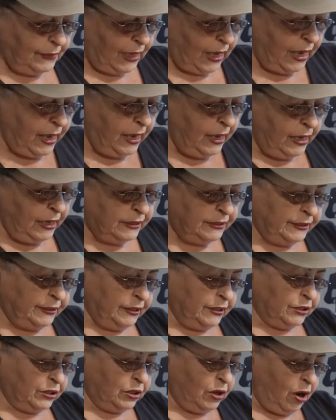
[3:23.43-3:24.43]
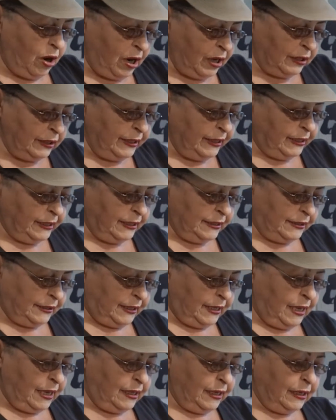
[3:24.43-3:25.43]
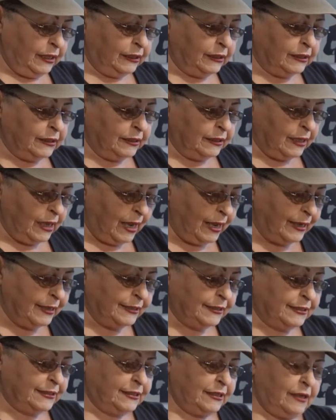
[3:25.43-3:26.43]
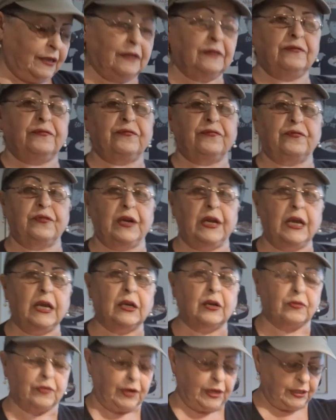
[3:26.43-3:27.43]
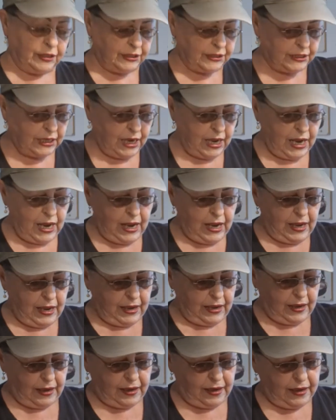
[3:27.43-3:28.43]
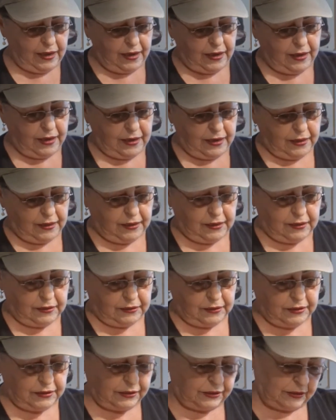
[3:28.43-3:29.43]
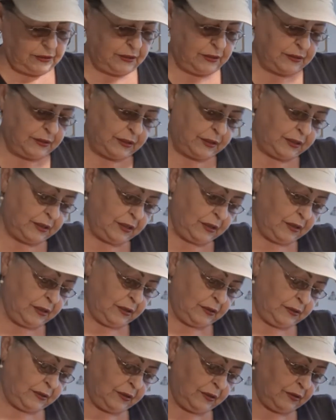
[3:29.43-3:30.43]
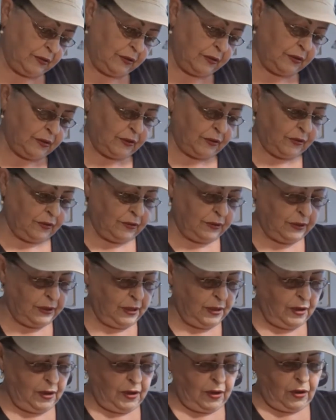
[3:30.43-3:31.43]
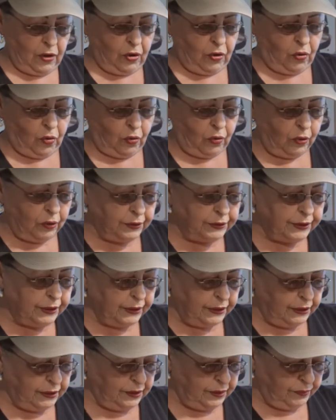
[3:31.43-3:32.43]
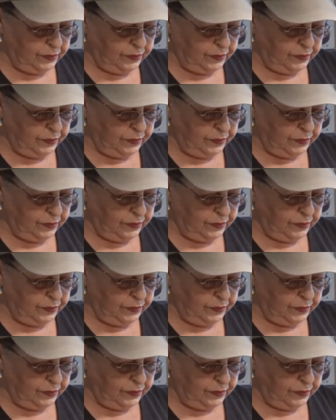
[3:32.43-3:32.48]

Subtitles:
as this garlic is getting nice and fragrant and it's gonna get a little golden in a